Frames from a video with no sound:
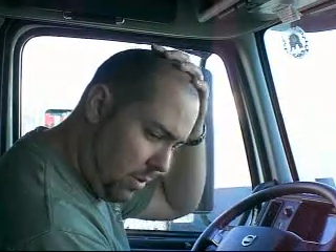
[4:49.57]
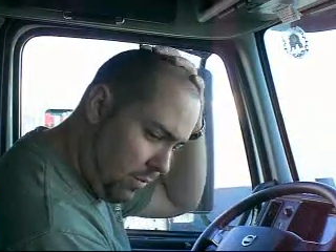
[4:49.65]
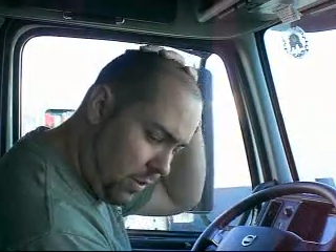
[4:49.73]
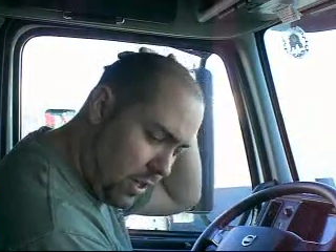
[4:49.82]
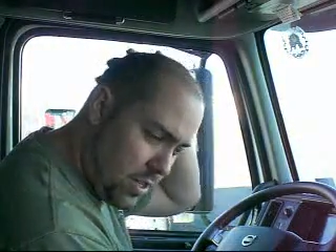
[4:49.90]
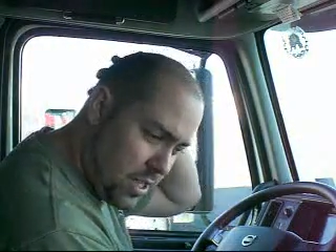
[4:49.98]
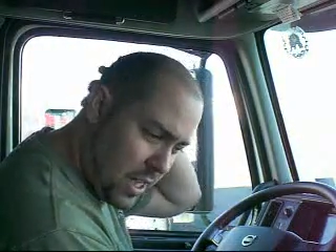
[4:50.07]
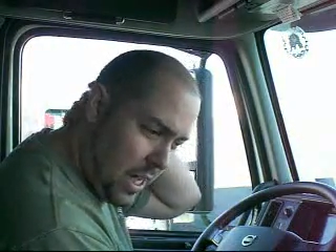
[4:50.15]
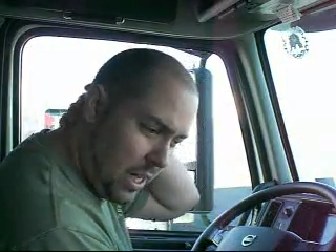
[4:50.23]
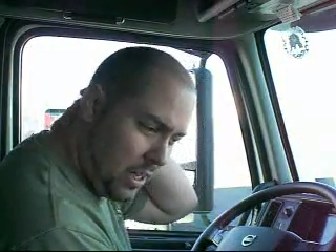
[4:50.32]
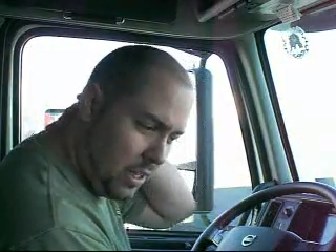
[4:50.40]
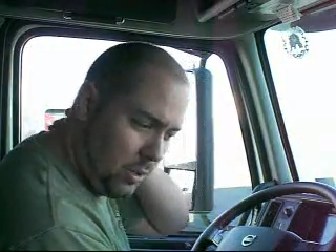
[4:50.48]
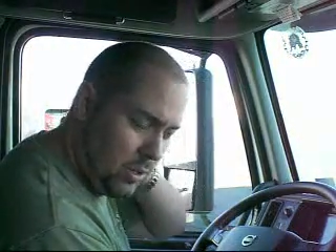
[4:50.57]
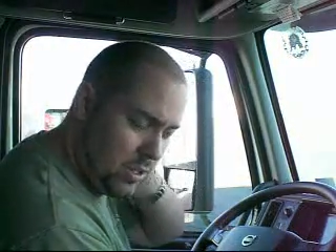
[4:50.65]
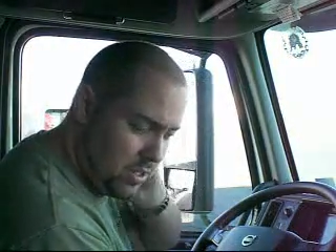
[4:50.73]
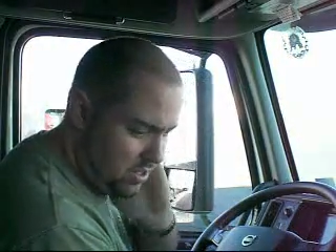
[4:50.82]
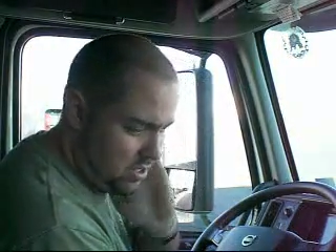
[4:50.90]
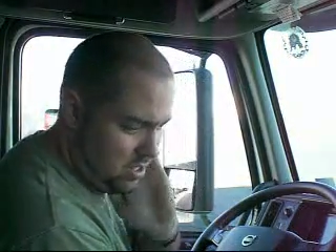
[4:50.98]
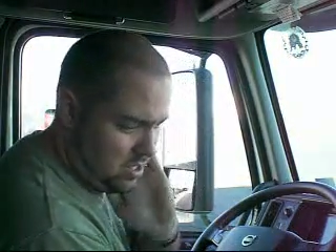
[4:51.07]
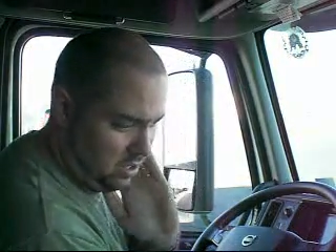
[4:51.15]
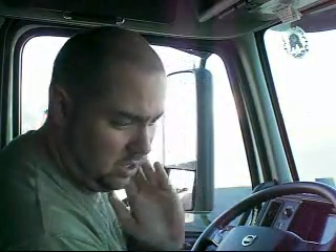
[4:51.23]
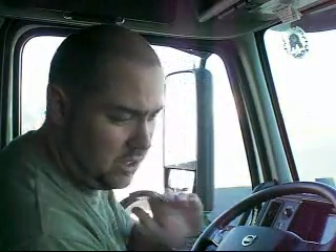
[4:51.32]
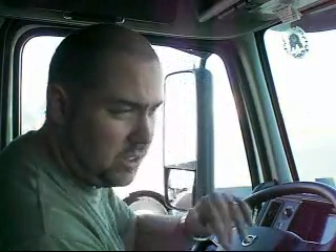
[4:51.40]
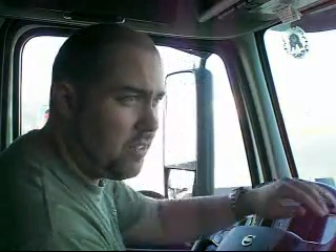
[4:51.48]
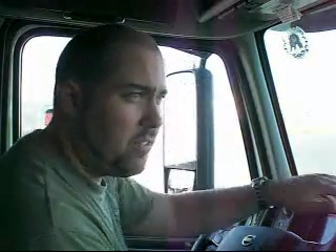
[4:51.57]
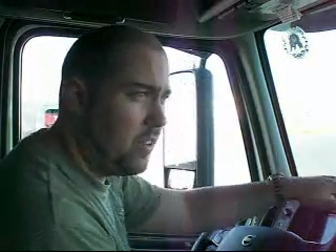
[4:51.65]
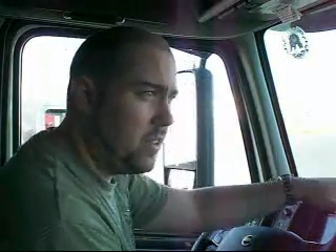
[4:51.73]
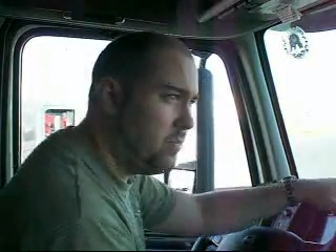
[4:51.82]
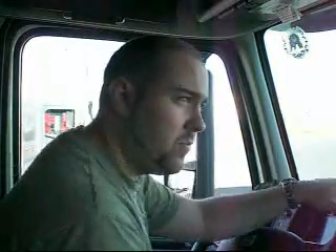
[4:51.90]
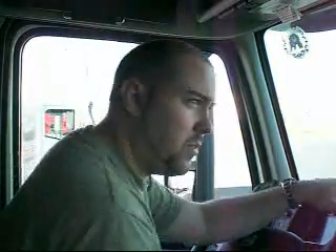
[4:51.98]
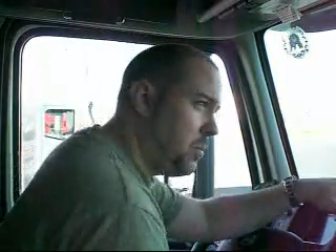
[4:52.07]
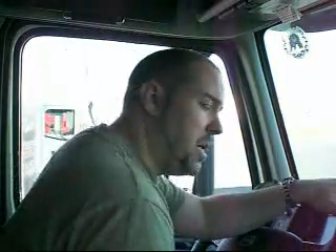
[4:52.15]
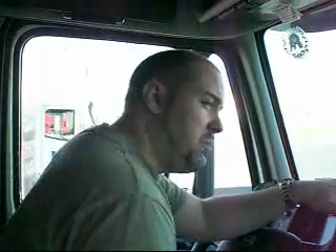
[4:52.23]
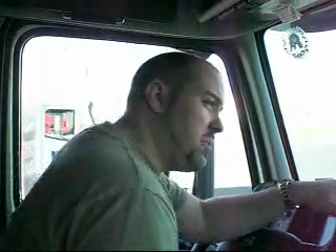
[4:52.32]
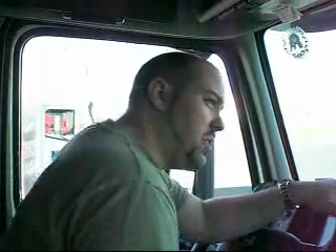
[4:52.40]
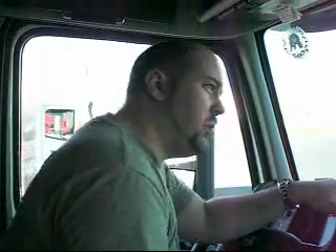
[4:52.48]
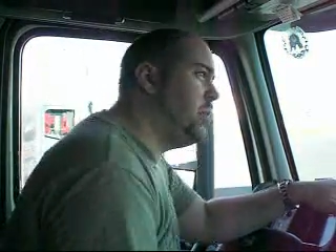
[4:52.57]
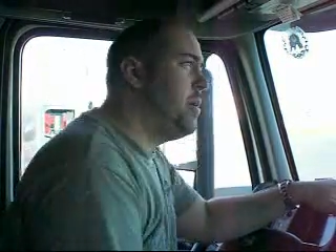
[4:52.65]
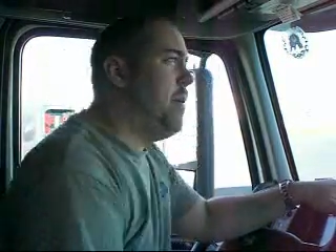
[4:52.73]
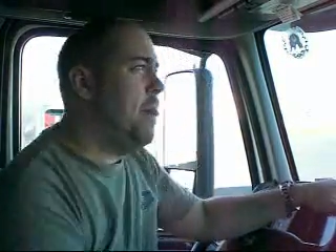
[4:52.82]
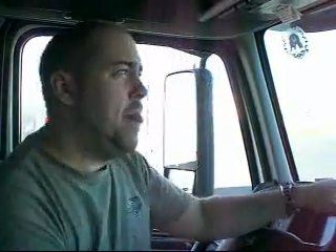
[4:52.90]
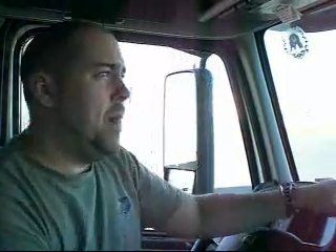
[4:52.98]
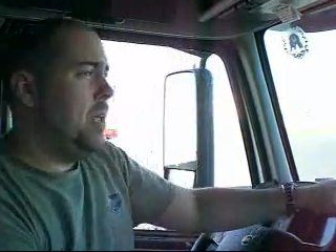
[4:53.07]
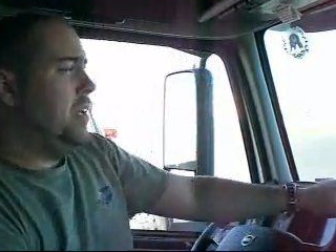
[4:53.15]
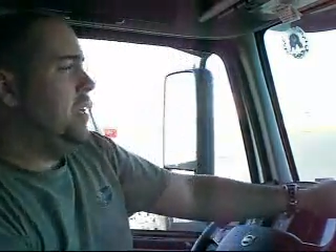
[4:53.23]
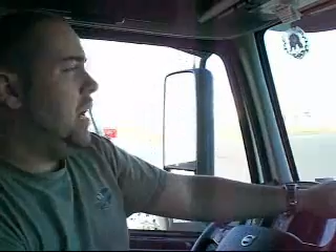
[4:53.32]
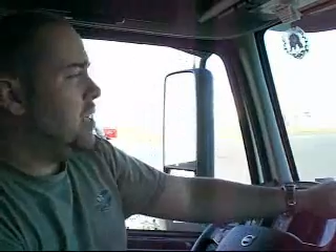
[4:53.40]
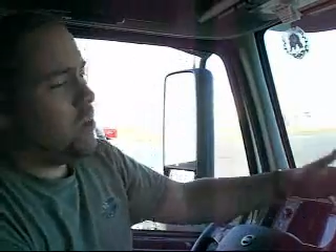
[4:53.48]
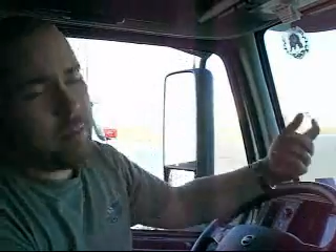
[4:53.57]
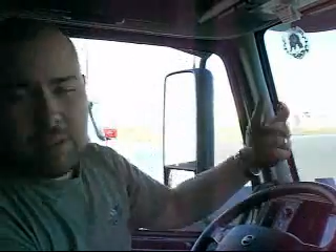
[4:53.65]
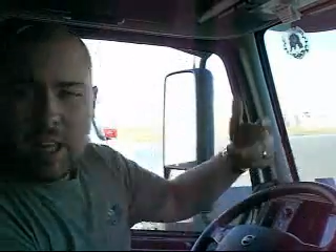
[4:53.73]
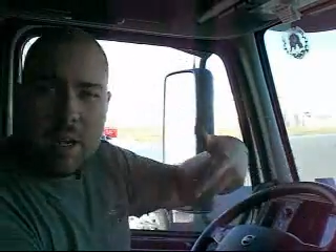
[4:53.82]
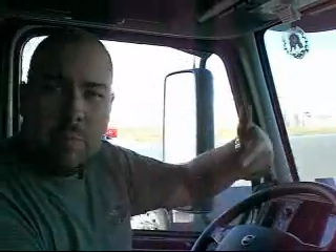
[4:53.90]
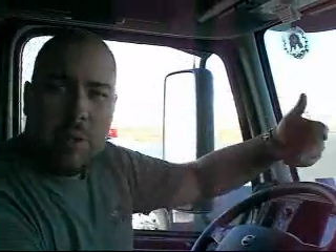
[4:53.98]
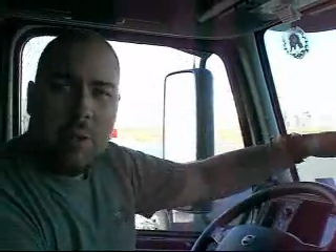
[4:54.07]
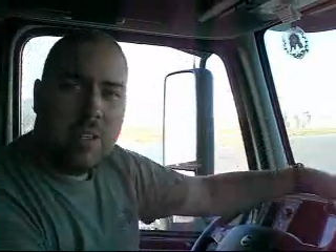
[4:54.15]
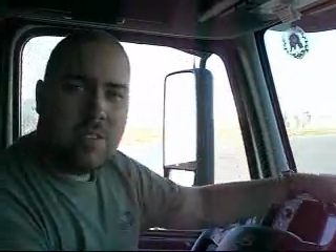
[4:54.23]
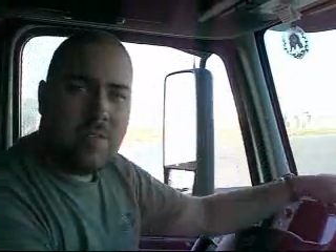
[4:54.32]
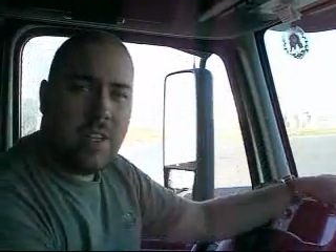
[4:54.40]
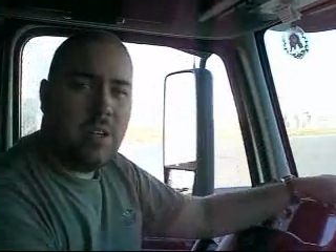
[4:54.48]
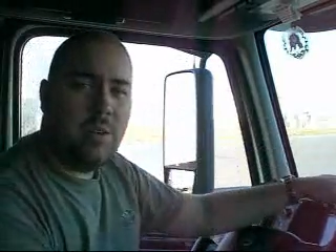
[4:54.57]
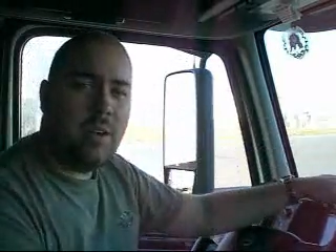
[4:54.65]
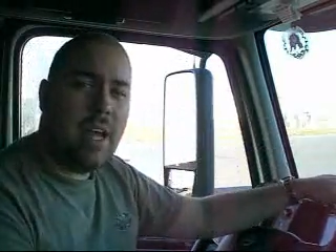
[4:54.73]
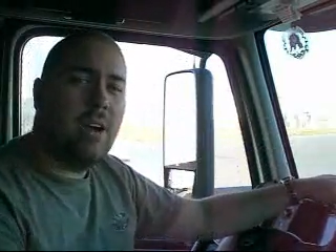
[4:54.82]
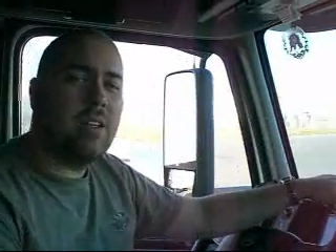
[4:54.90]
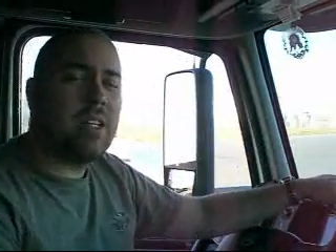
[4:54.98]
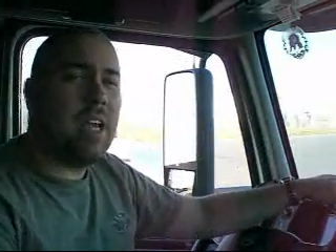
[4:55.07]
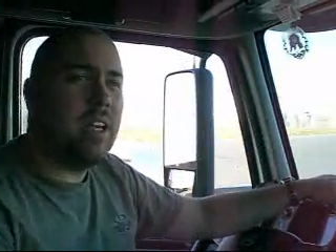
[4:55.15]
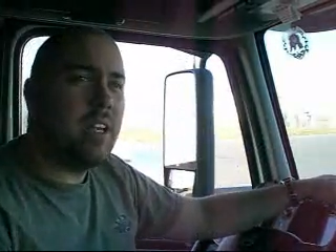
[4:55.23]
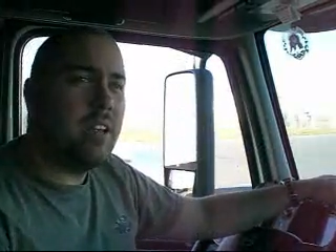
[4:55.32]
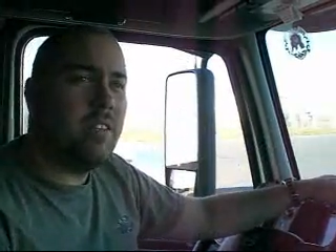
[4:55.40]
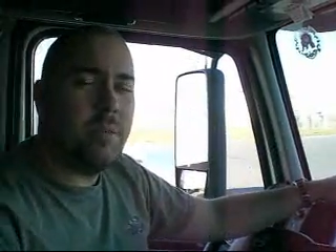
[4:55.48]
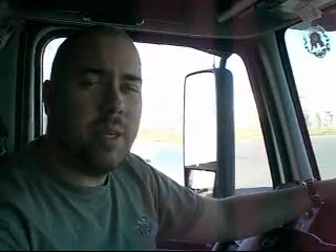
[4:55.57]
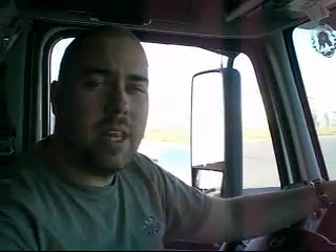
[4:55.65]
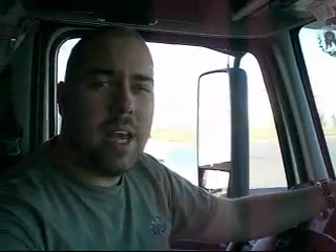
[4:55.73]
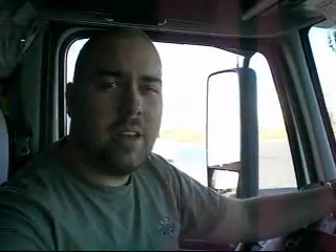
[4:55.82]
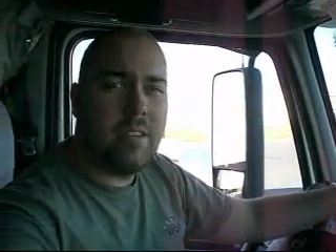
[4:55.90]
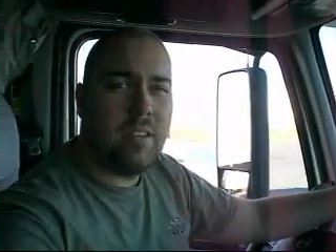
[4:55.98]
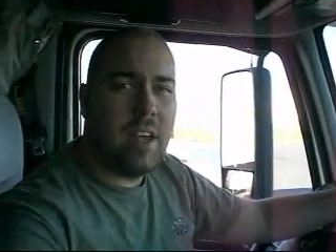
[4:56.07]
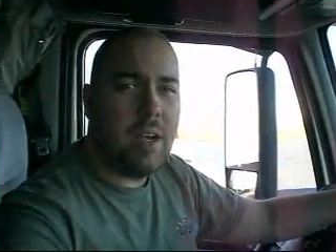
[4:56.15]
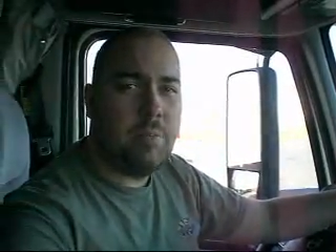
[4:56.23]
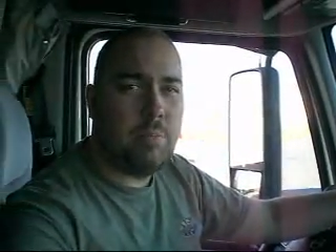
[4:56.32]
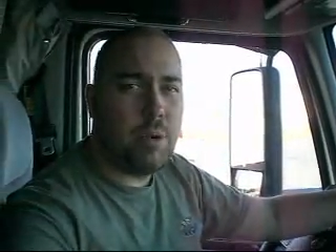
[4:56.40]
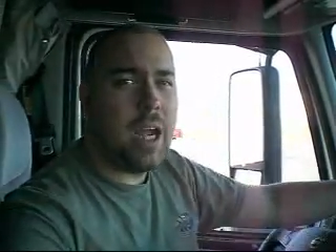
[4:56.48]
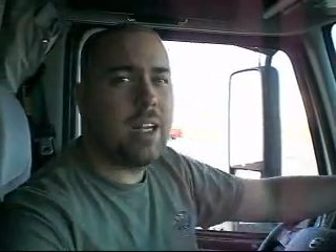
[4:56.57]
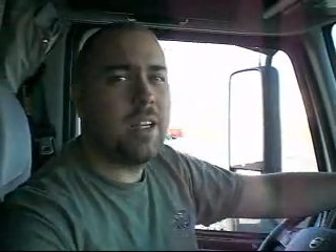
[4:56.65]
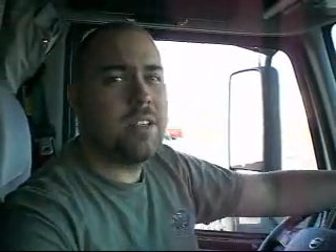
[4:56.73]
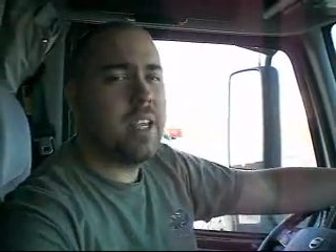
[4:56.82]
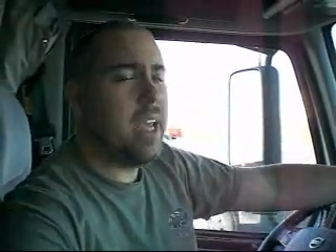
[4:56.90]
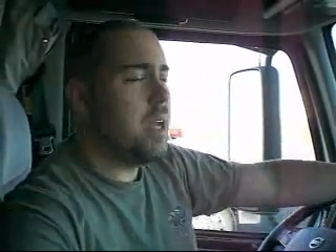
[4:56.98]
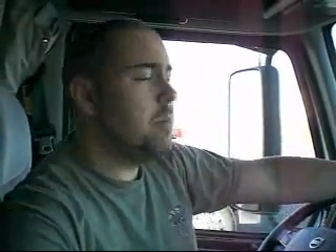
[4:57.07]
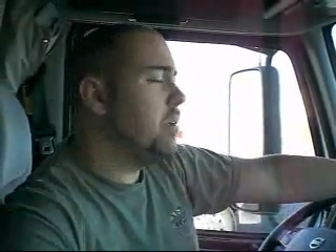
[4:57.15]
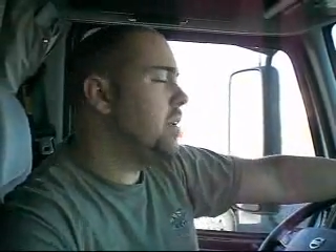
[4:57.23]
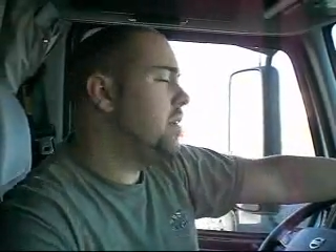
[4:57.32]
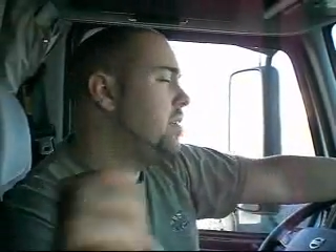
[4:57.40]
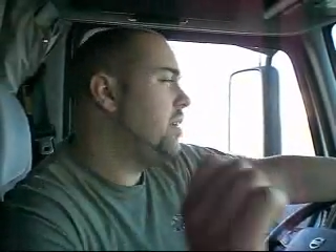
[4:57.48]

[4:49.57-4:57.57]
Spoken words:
footers again, I know it's a little different for me, so that's why I'm glad I'm doing this video now. It kind of gives me that practice again, but